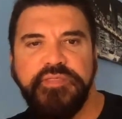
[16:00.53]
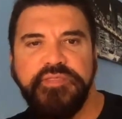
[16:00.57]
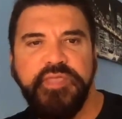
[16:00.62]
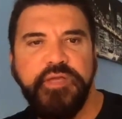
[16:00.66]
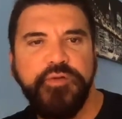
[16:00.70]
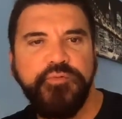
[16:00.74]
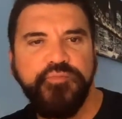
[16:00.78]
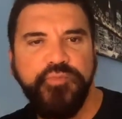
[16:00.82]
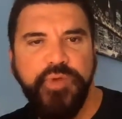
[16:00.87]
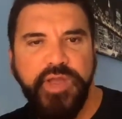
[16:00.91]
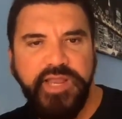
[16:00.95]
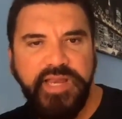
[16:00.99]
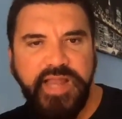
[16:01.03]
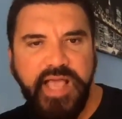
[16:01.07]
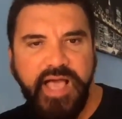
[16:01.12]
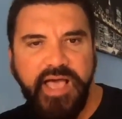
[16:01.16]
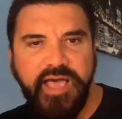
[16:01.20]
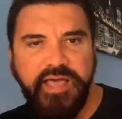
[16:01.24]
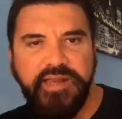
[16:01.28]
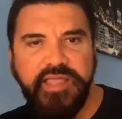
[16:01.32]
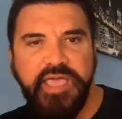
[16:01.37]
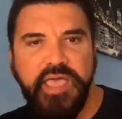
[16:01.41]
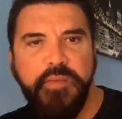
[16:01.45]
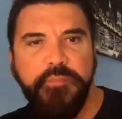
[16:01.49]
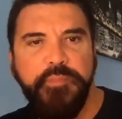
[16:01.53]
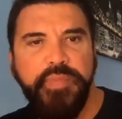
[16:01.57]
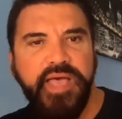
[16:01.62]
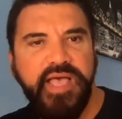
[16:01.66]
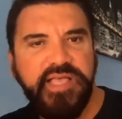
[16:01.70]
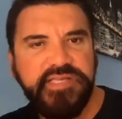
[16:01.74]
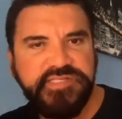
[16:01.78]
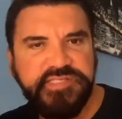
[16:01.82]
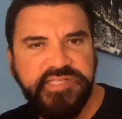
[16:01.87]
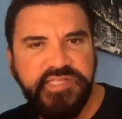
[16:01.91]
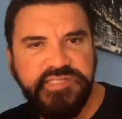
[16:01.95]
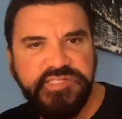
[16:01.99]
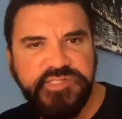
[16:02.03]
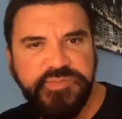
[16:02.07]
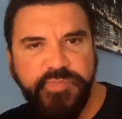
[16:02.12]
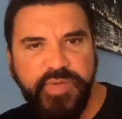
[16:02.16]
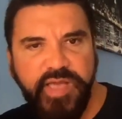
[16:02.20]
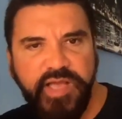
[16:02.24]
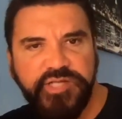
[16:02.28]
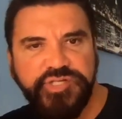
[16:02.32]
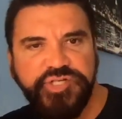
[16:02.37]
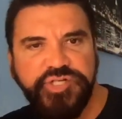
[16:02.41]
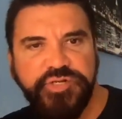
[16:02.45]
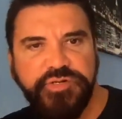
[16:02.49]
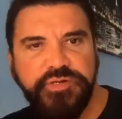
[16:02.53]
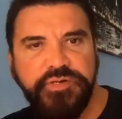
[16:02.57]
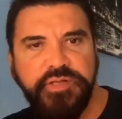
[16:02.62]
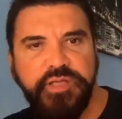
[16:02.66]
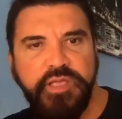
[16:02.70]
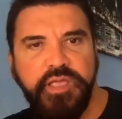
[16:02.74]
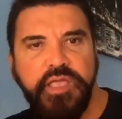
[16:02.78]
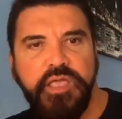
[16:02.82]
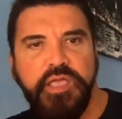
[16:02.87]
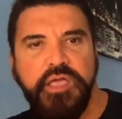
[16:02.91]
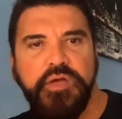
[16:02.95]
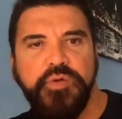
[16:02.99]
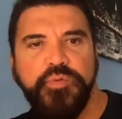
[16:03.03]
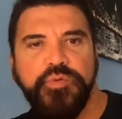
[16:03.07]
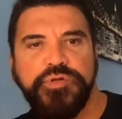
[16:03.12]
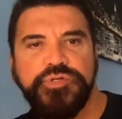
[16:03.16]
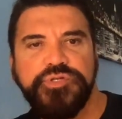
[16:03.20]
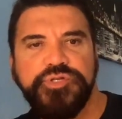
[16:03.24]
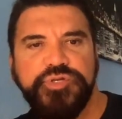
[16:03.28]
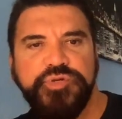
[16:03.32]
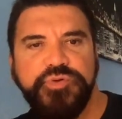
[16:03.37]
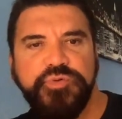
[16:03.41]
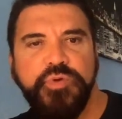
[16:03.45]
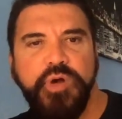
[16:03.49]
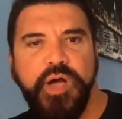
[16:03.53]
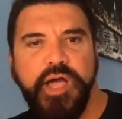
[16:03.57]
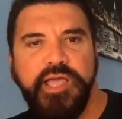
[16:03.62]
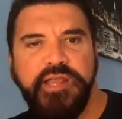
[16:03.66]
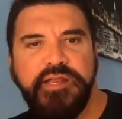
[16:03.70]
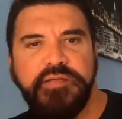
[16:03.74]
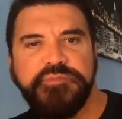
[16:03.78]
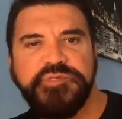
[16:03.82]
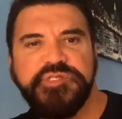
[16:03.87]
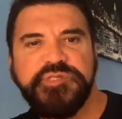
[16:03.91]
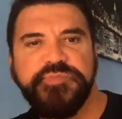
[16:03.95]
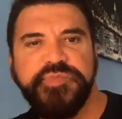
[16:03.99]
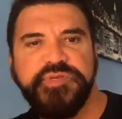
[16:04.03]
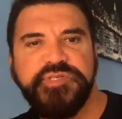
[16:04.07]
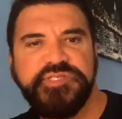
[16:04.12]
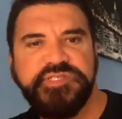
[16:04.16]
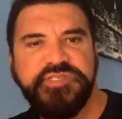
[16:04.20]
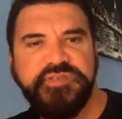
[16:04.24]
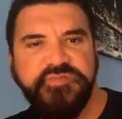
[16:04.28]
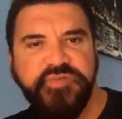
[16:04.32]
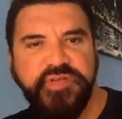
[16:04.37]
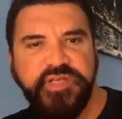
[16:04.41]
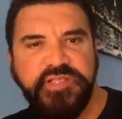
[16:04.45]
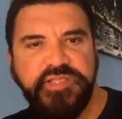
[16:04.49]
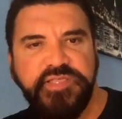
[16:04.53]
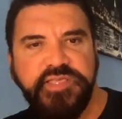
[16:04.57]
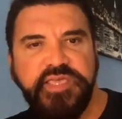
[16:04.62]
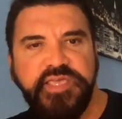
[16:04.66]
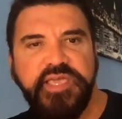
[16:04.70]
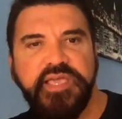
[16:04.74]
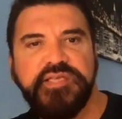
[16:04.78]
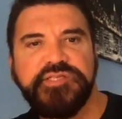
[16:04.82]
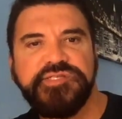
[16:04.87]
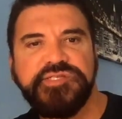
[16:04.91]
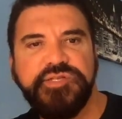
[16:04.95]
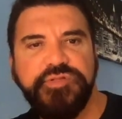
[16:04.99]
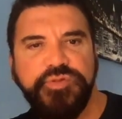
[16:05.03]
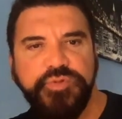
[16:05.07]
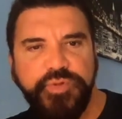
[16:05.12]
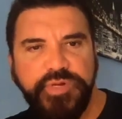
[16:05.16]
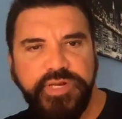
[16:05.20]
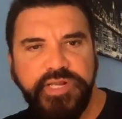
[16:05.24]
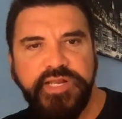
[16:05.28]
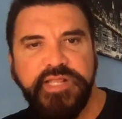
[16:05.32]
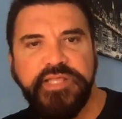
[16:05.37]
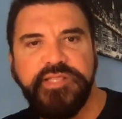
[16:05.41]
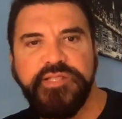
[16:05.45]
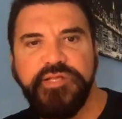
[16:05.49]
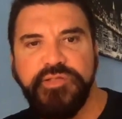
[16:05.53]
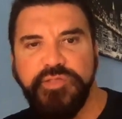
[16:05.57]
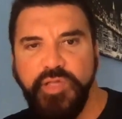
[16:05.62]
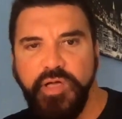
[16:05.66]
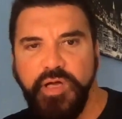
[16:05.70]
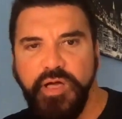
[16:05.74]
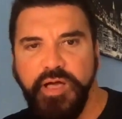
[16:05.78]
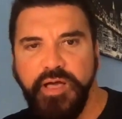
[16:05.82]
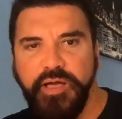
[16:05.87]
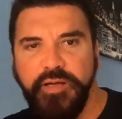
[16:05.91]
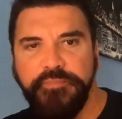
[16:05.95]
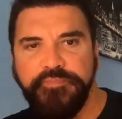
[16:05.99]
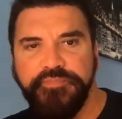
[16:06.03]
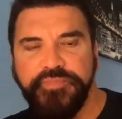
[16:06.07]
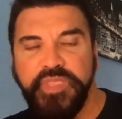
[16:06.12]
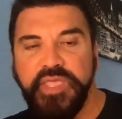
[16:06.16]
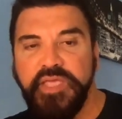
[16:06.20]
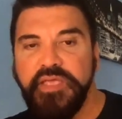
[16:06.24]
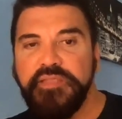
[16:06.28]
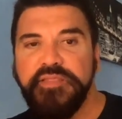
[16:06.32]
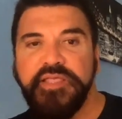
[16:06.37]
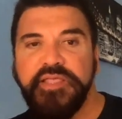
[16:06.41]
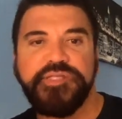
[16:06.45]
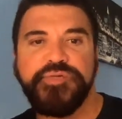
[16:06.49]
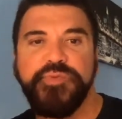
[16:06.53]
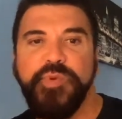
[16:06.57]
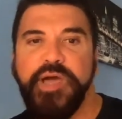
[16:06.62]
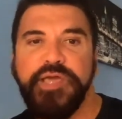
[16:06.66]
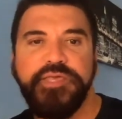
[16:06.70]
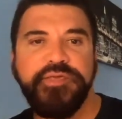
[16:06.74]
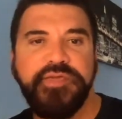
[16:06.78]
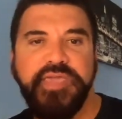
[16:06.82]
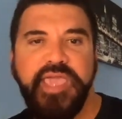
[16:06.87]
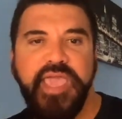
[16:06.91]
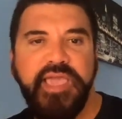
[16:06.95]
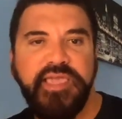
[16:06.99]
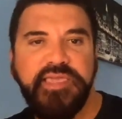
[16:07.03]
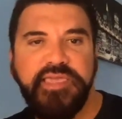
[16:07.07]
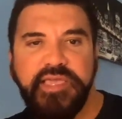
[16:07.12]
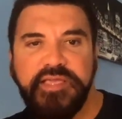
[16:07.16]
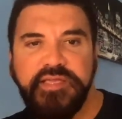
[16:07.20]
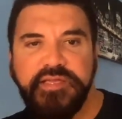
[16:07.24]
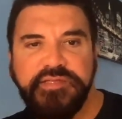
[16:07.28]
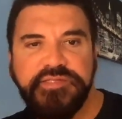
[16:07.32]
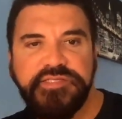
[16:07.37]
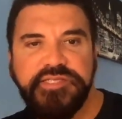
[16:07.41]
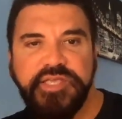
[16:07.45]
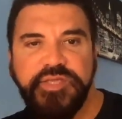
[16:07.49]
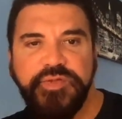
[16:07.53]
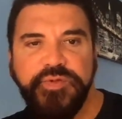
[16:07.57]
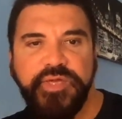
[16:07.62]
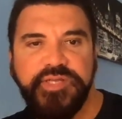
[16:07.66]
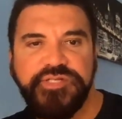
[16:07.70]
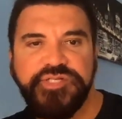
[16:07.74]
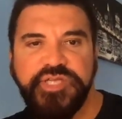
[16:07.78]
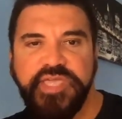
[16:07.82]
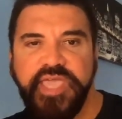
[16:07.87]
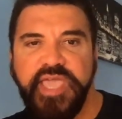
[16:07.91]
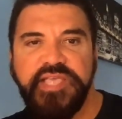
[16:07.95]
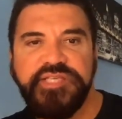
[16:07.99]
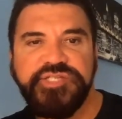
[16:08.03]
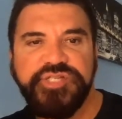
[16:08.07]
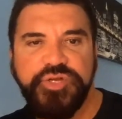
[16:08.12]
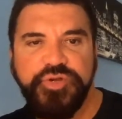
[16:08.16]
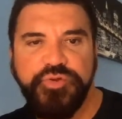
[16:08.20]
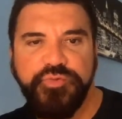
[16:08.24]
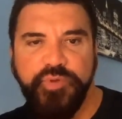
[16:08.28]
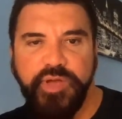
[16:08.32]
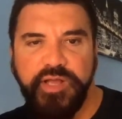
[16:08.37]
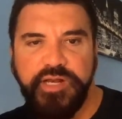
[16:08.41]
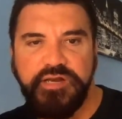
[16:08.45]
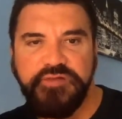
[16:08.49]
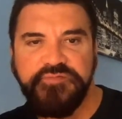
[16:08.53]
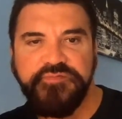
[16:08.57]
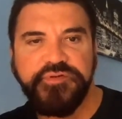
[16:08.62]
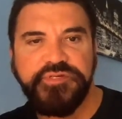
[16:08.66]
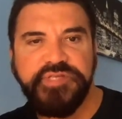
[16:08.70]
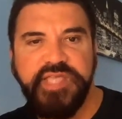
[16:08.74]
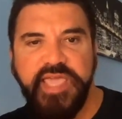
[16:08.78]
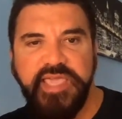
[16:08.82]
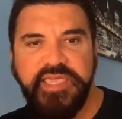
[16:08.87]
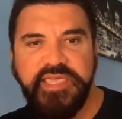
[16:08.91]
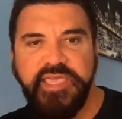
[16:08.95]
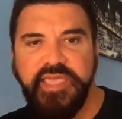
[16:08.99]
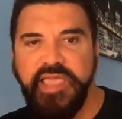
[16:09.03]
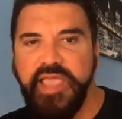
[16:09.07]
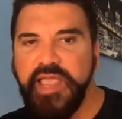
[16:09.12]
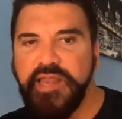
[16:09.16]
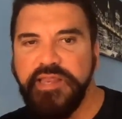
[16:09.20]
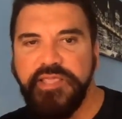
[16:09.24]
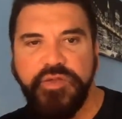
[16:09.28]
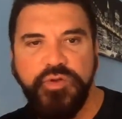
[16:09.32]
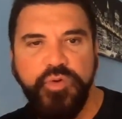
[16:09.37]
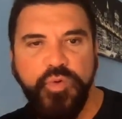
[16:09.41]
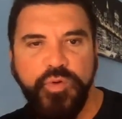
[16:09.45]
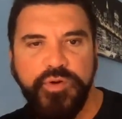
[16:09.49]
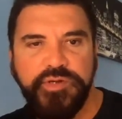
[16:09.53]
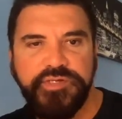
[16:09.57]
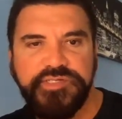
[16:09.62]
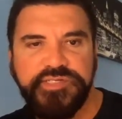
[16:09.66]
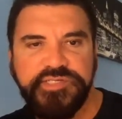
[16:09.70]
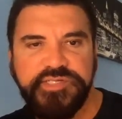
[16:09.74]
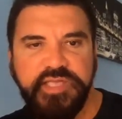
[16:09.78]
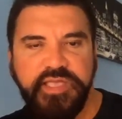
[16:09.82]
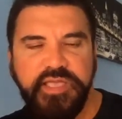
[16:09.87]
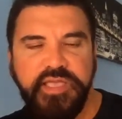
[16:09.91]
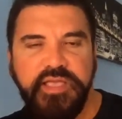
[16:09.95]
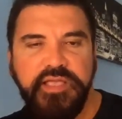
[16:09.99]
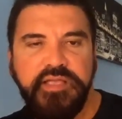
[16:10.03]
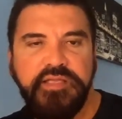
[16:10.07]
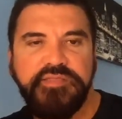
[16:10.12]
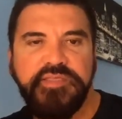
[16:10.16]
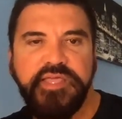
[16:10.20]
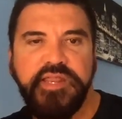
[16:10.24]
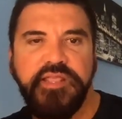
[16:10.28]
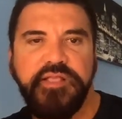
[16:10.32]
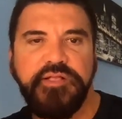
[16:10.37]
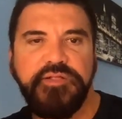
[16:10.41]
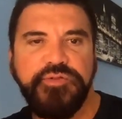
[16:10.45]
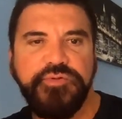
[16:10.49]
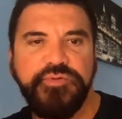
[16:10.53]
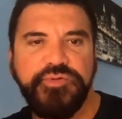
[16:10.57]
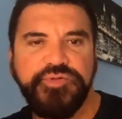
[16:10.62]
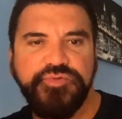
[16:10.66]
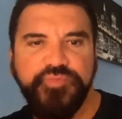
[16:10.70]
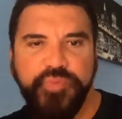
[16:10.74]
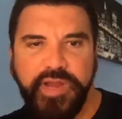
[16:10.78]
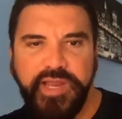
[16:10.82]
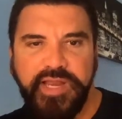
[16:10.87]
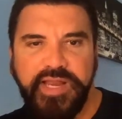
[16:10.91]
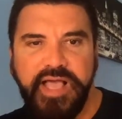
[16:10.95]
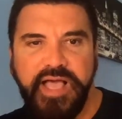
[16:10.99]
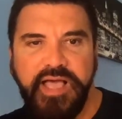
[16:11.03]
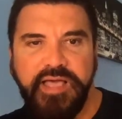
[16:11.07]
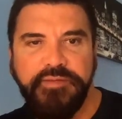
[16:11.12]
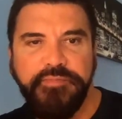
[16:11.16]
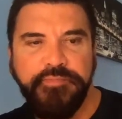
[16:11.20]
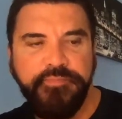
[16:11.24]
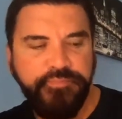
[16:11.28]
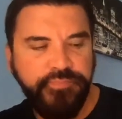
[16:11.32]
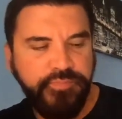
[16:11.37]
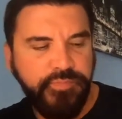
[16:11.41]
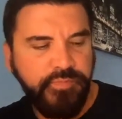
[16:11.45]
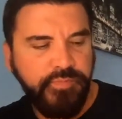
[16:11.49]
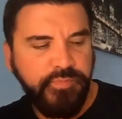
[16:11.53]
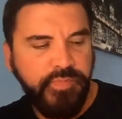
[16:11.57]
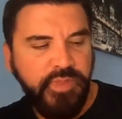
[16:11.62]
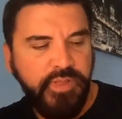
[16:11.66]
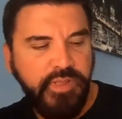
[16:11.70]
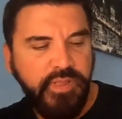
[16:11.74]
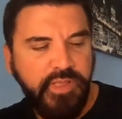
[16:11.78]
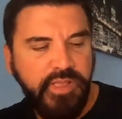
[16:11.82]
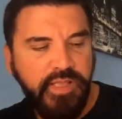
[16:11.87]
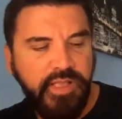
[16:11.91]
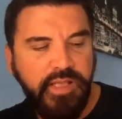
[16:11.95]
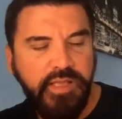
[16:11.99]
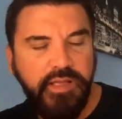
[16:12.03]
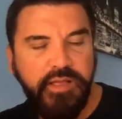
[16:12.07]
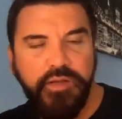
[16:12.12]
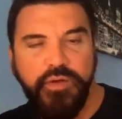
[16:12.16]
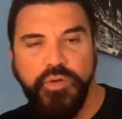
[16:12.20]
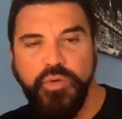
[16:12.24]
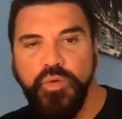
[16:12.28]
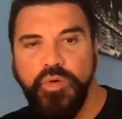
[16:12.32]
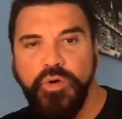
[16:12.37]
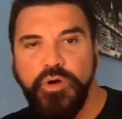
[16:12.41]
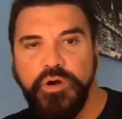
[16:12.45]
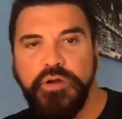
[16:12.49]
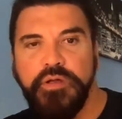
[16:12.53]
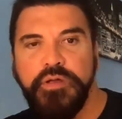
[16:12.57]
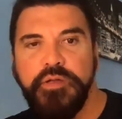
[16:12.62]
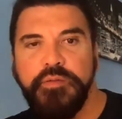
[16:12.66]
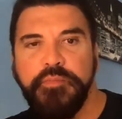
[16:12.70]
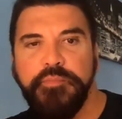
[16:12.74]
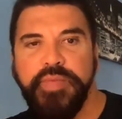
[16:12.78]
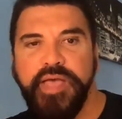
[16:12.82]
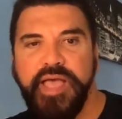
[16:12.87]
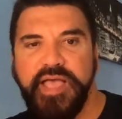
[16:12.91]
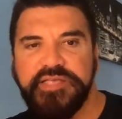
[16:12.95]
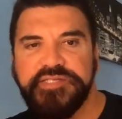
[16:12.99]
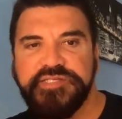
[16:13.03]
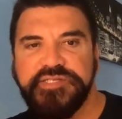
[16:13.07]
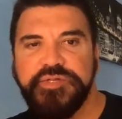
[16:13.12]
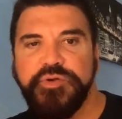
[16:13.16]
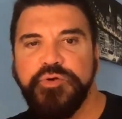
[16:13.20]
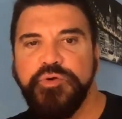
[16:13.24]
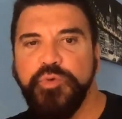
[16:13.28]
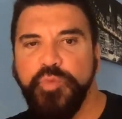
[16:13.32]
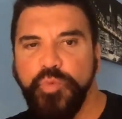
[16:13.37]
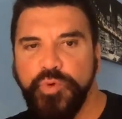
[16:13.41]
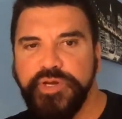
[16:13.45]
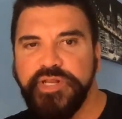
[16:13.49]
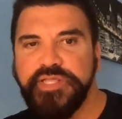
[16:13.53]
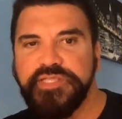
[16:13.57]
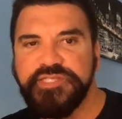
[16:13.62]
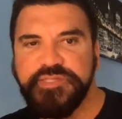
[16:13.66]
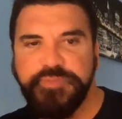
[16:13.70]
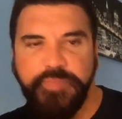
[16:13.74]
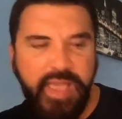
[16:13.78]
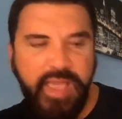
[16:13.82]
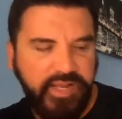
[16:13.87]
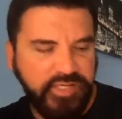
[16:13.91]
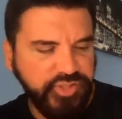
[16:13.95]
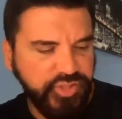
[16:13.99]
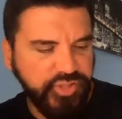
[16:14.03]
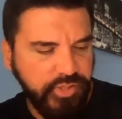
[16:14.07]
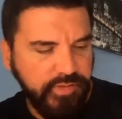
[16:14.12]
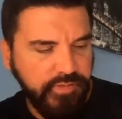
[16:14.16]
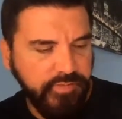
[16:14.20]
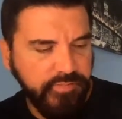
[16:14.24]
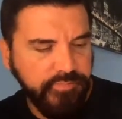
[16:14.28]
that radon and pest inspection were 2 items specifically excluded in the law. That's why you can't get continuing education credit for taking any course that includes radon or pest or wood inspection.